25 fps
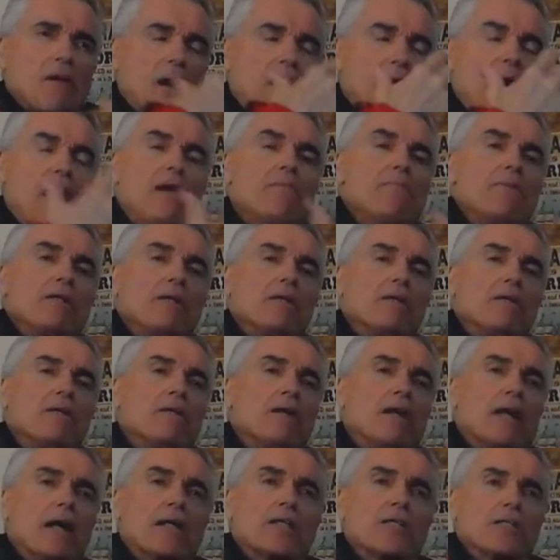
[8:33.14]
I'm
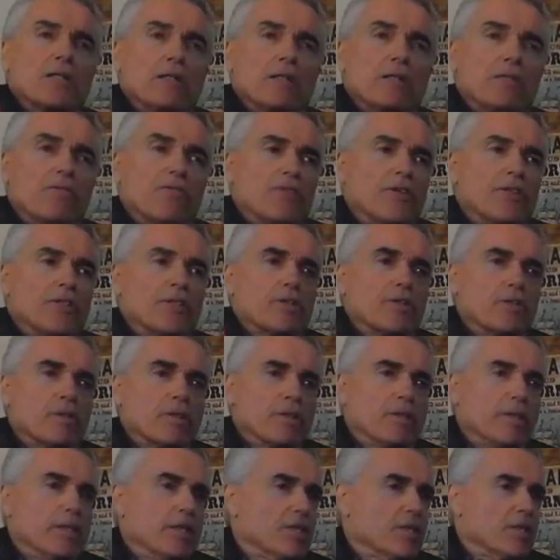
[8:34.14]
in excellent physical
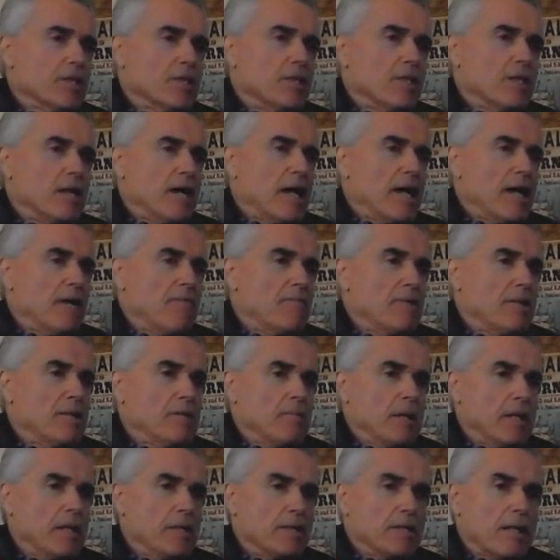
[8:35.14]
condition. I have been
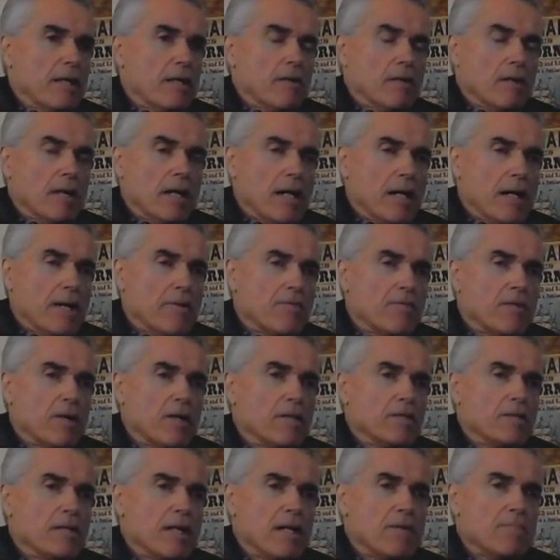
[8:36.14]
my entire life. I
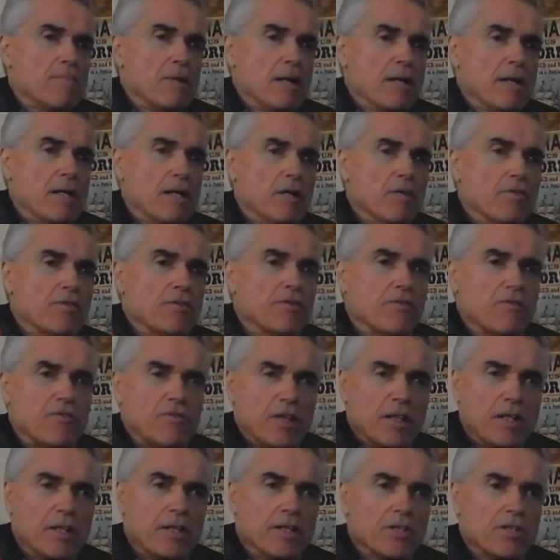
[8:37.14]
take my health and
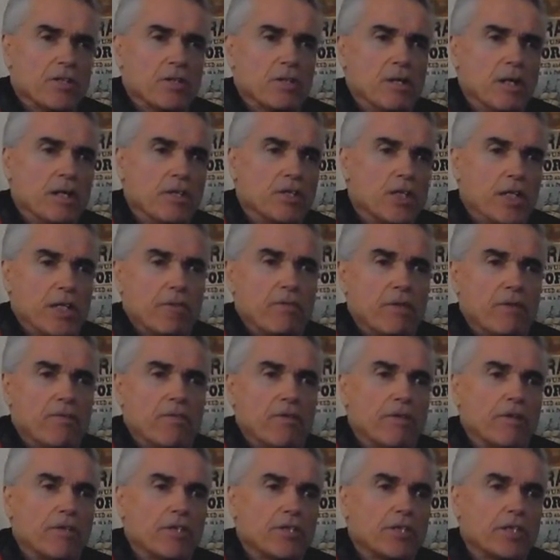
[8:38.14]
fitness and longevity
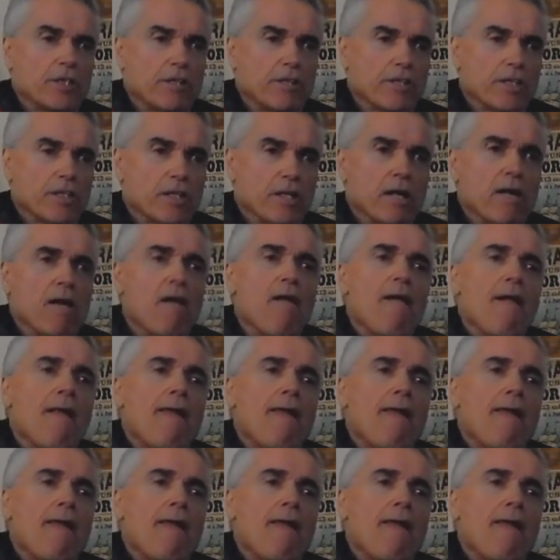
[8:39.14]
very seriously.